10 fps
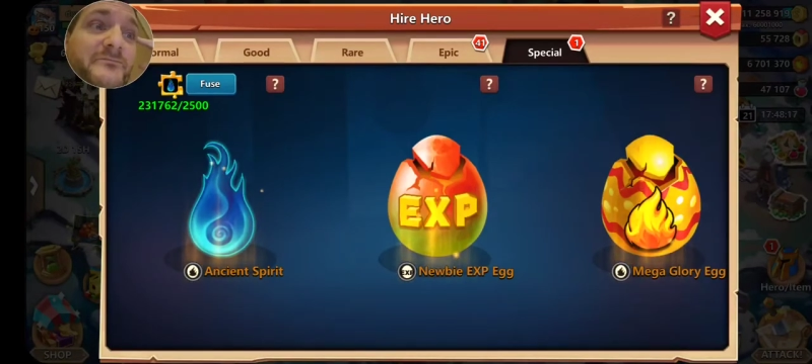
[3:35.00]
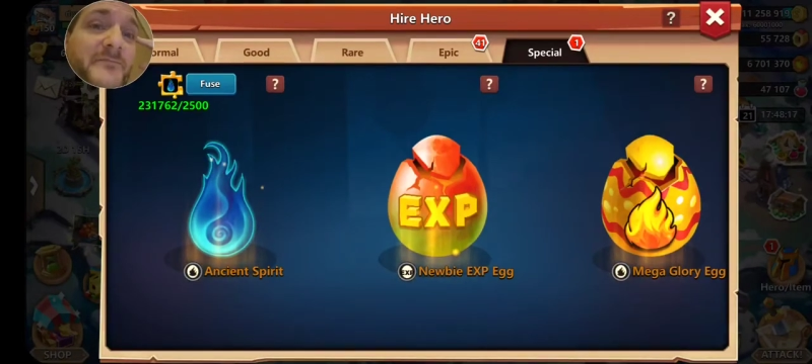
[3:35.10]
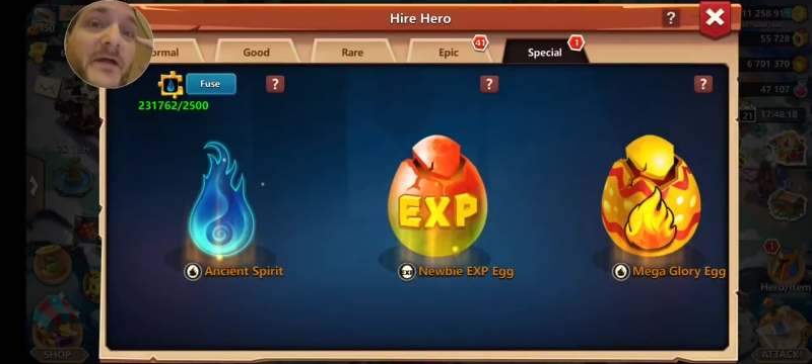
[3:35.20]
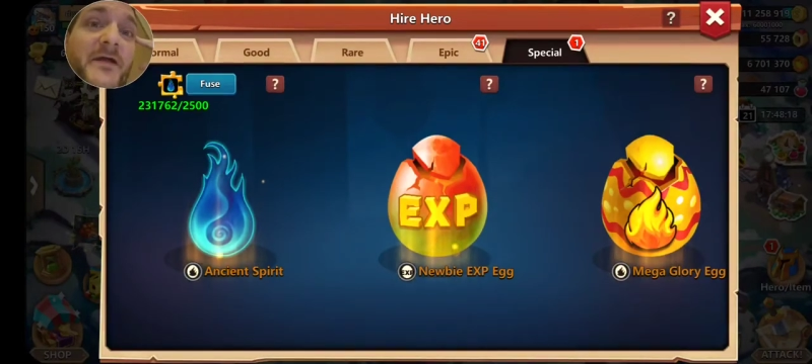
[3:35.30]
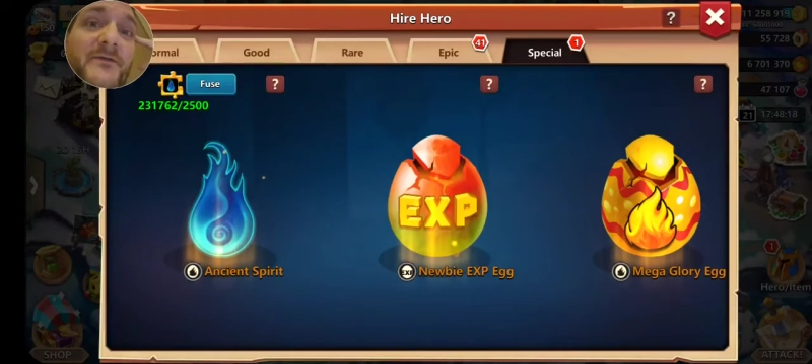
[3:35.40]

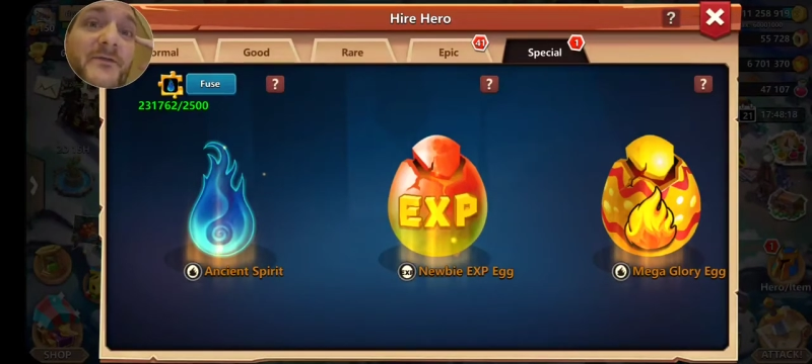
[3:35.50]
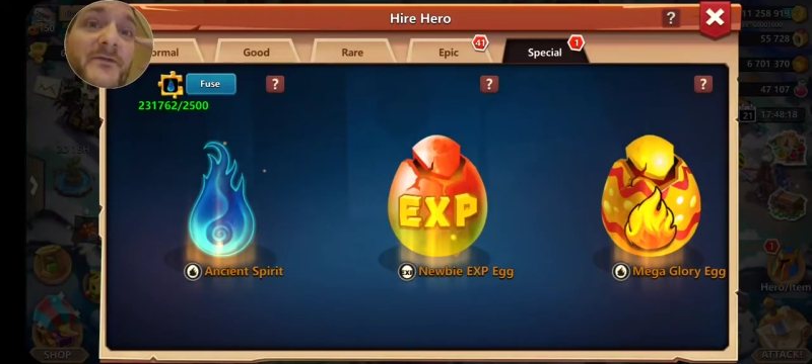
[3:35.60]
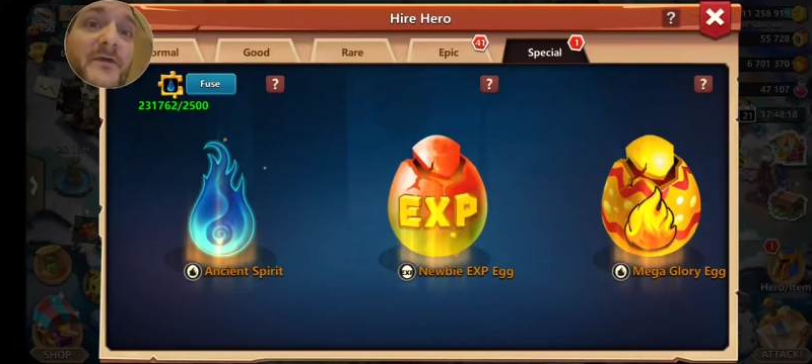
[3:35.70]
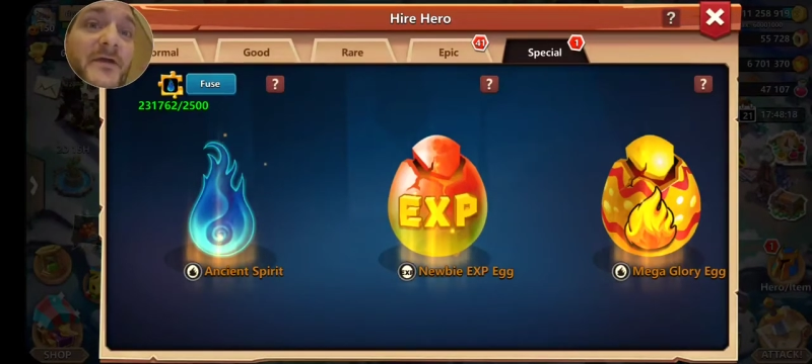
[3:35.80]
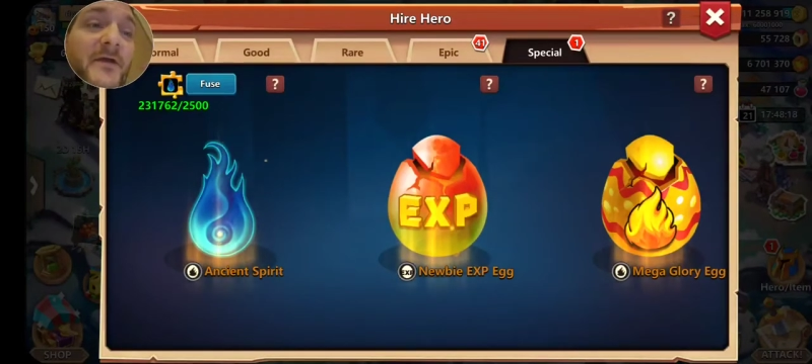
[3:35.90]
I got to say,
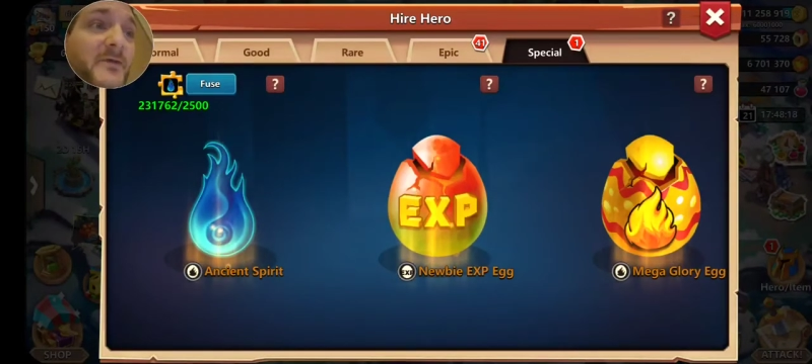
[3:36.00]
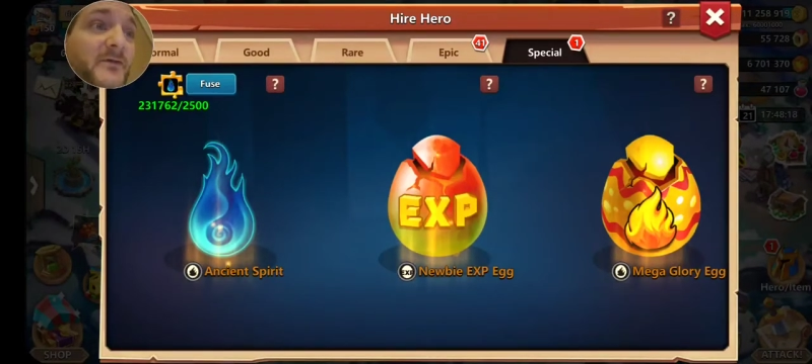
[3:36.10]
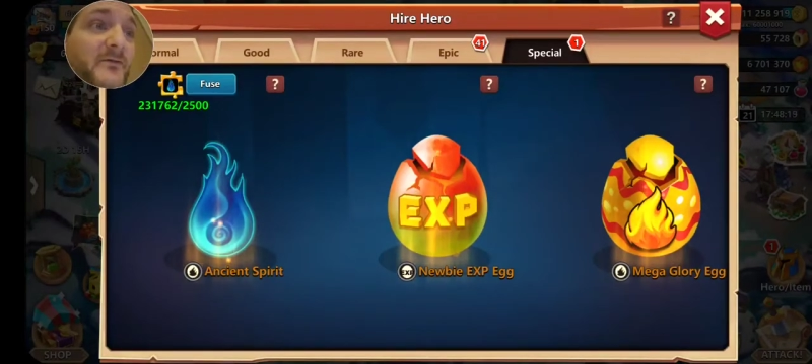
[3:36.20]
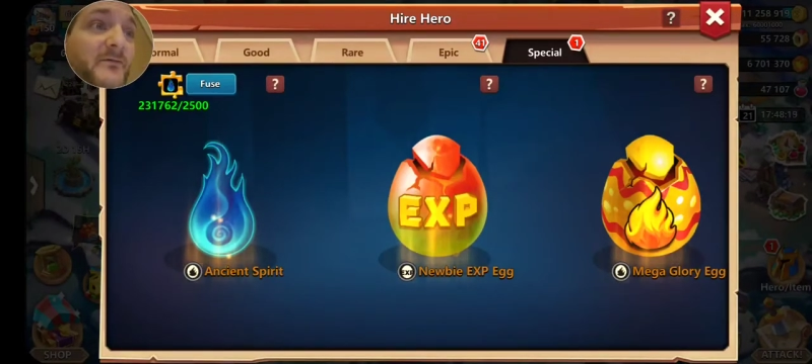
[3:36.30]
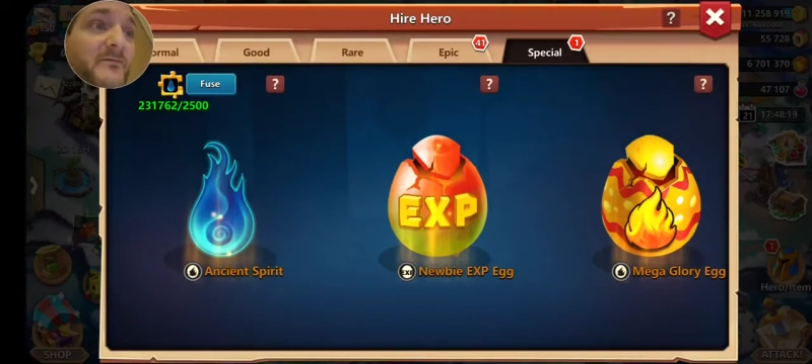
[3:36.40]
I've been
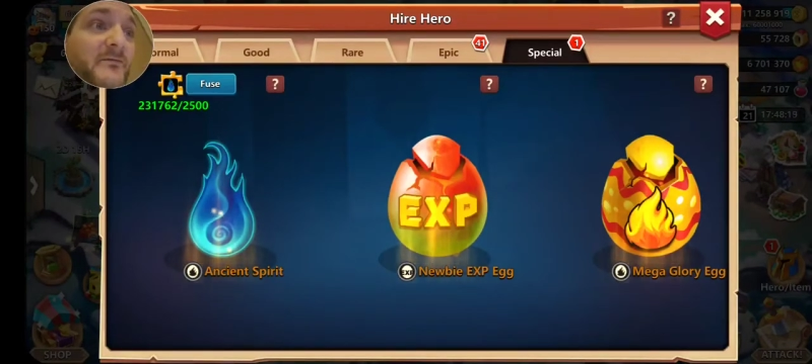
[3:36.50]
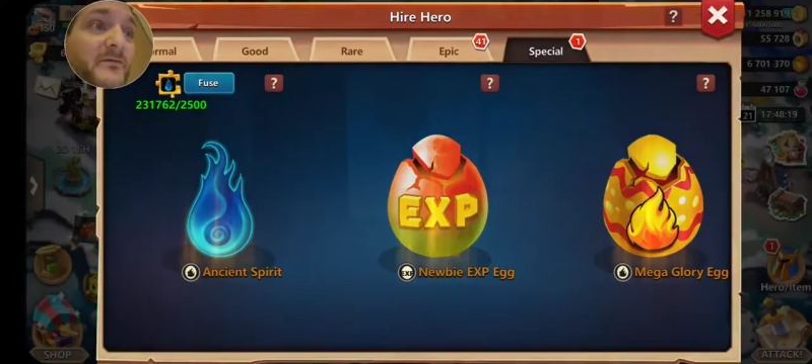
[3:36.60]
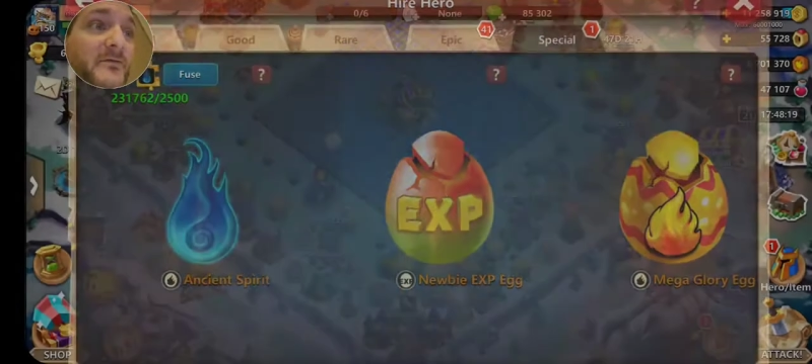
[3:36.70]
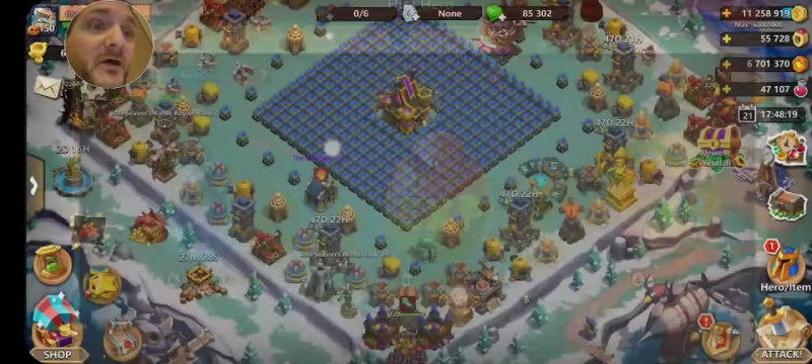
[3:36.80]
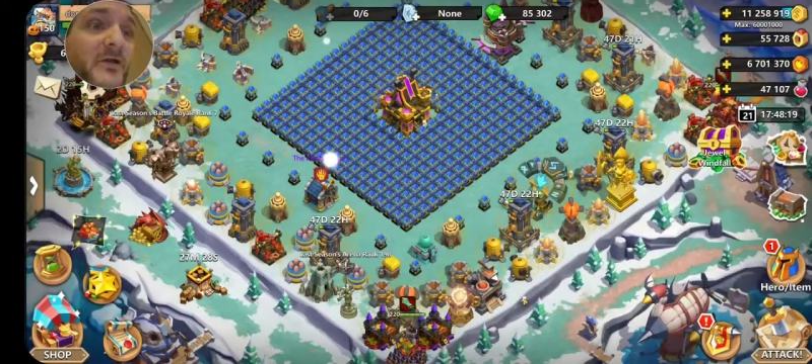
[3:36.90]
doing
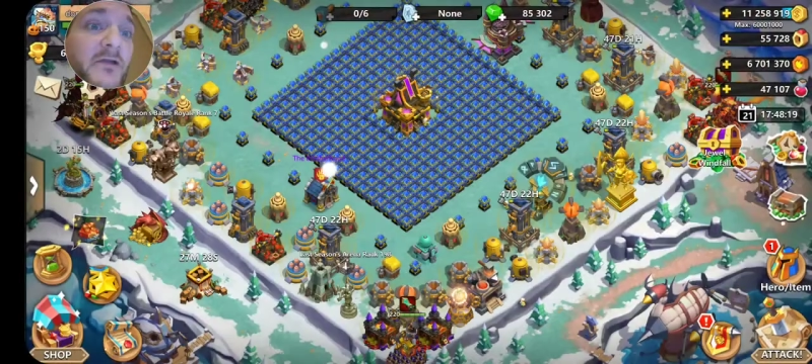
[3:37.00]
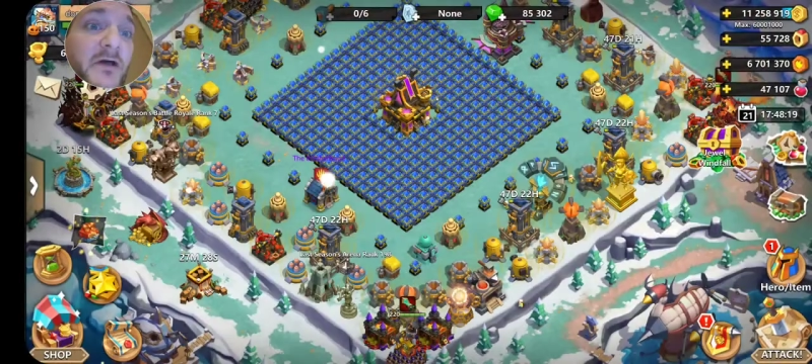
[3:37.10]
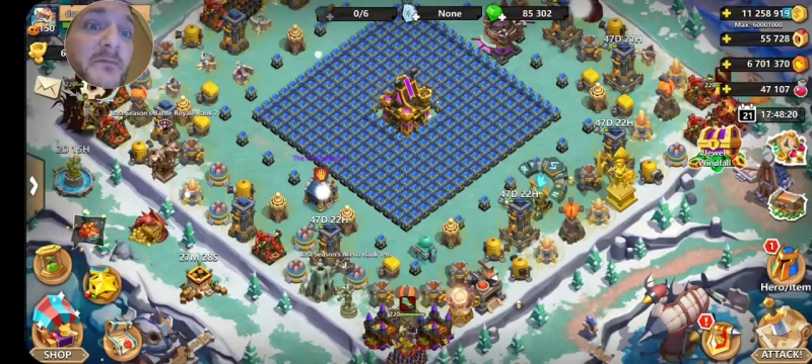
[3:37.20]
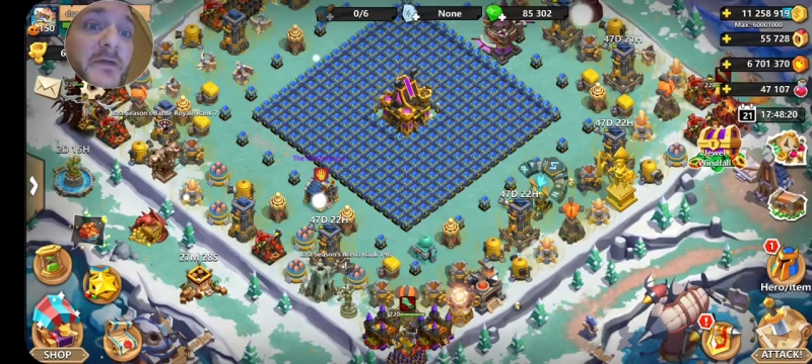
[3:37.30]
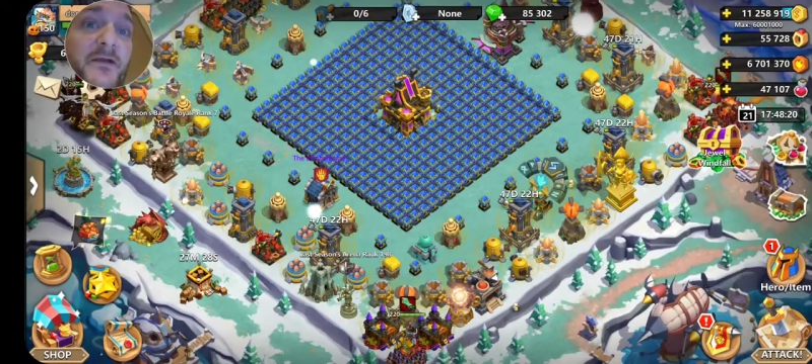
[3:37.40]
a
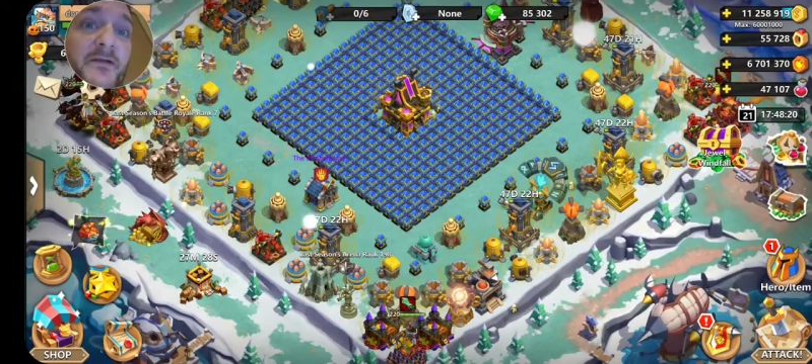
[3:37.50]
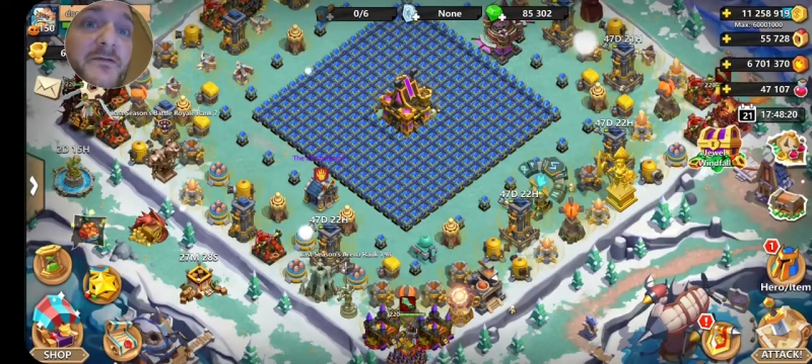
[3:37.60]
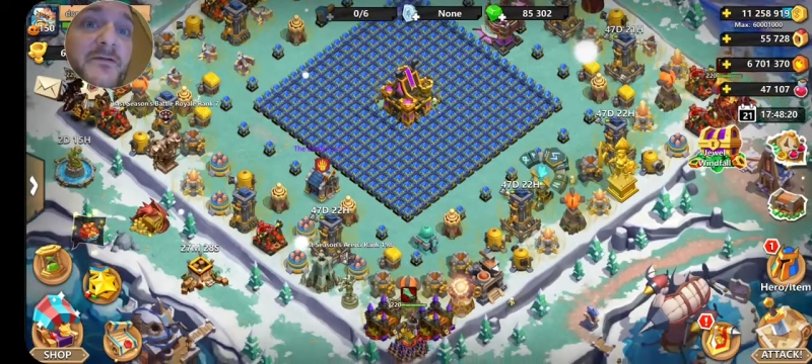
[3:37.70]
lot better,